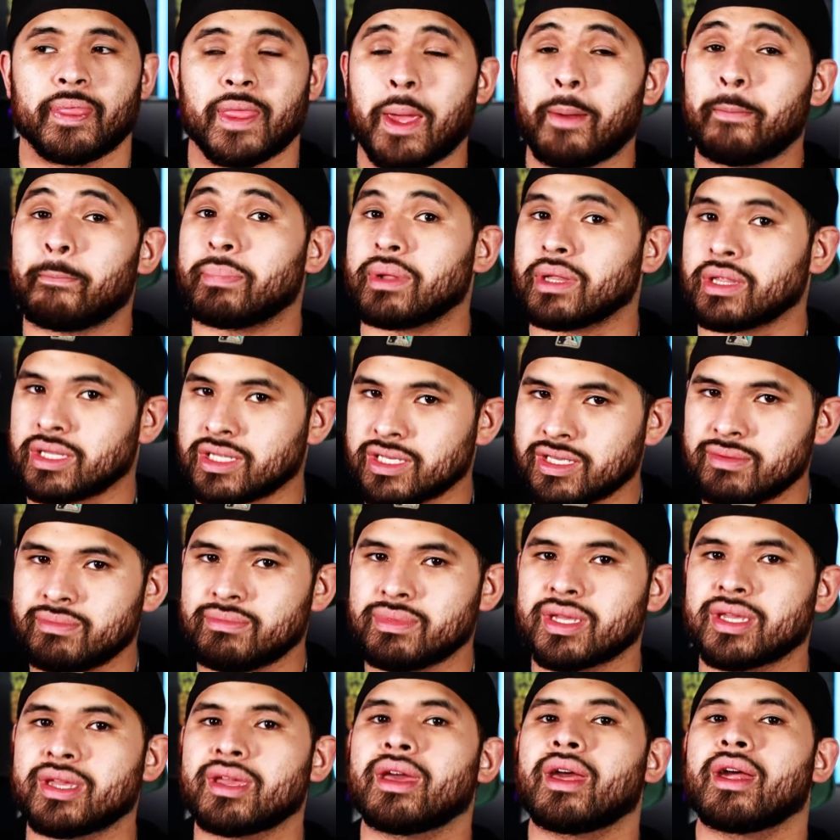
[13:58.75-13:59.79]
And believe
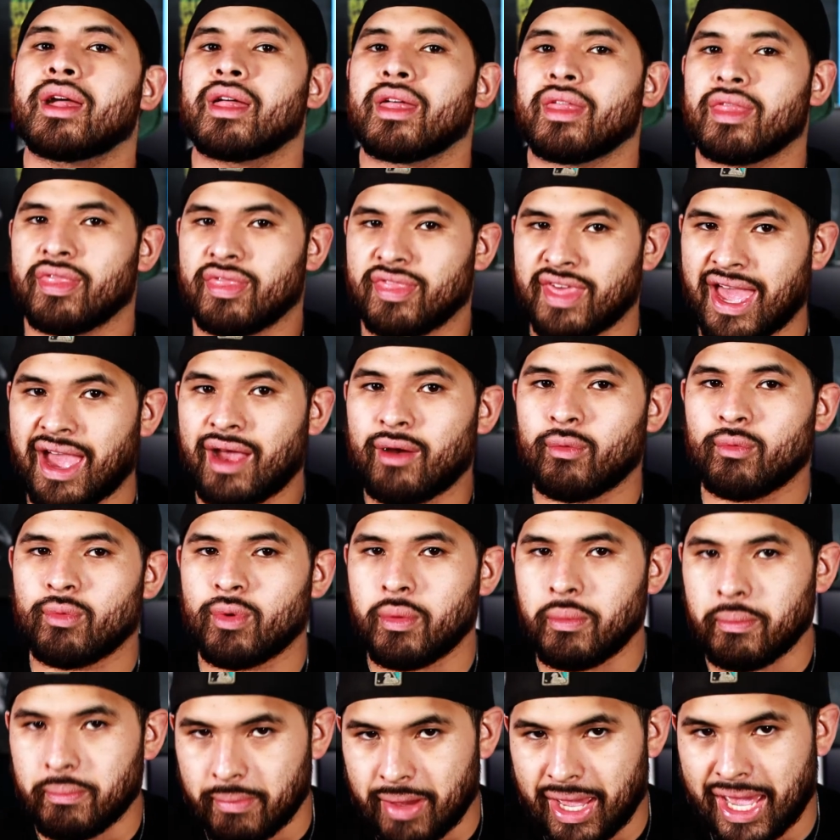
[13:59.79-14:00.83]
me, that
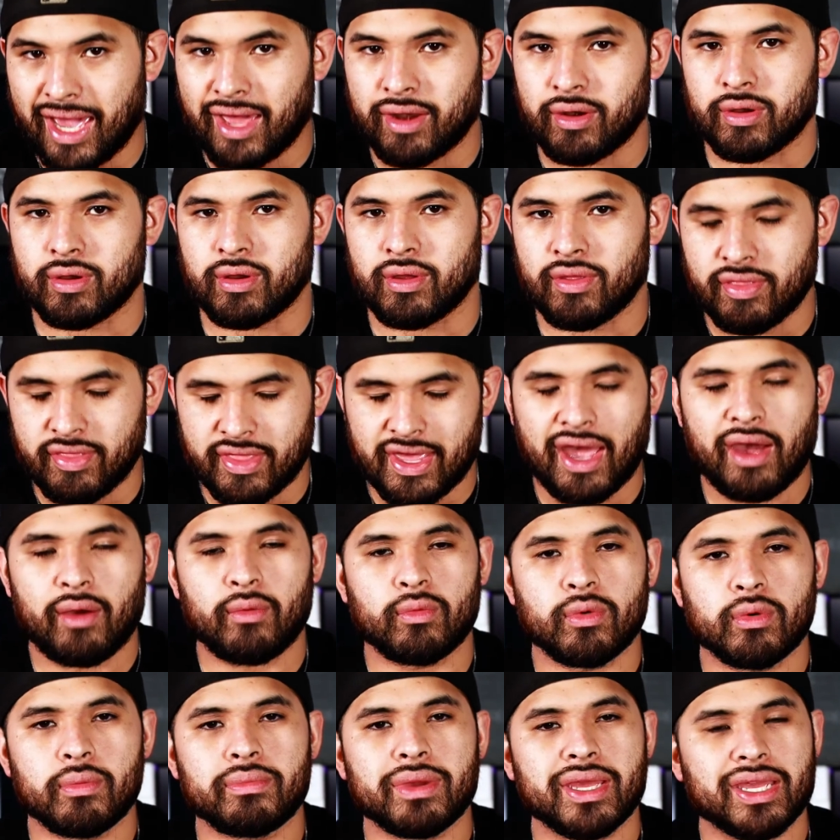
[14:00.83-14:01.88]
will matter. That will